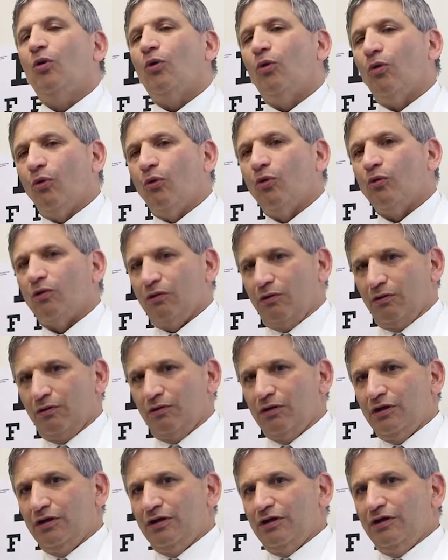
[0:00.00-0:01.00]
or
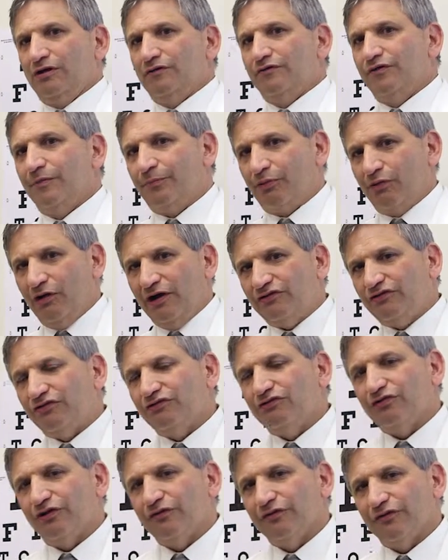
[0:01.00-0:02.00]
the
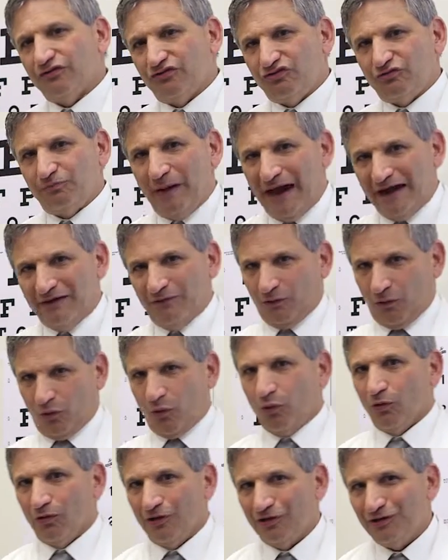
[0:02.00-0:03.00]
pressures on the spinal
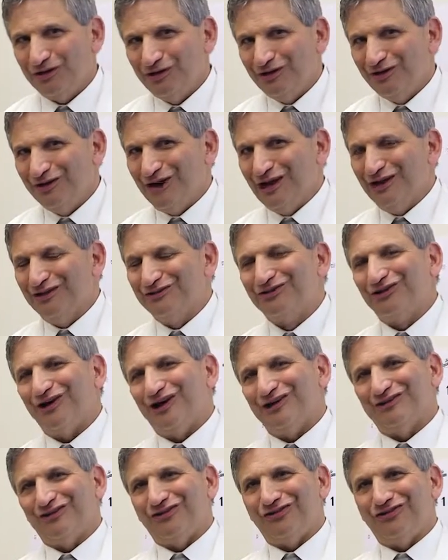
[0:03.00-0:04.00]
cord, and it's
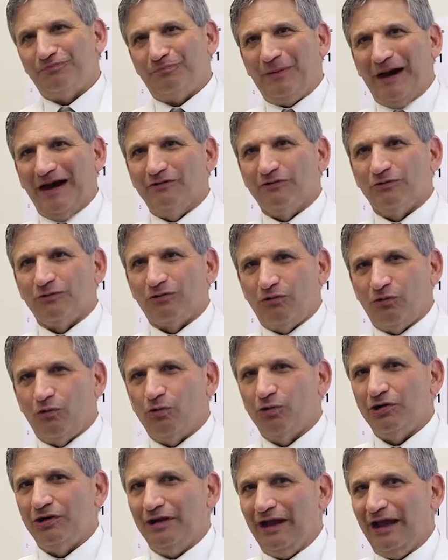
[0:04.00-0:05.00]
causing spinal
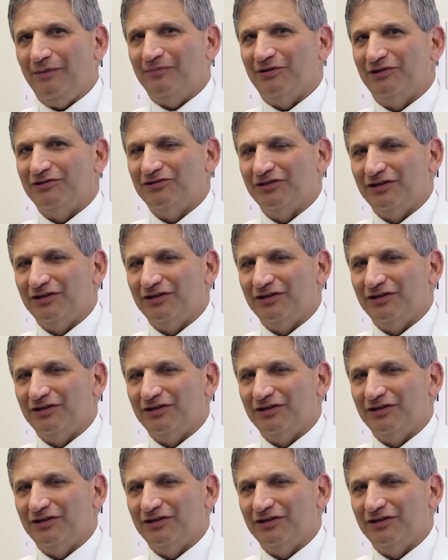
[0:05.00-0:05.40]
cord damage.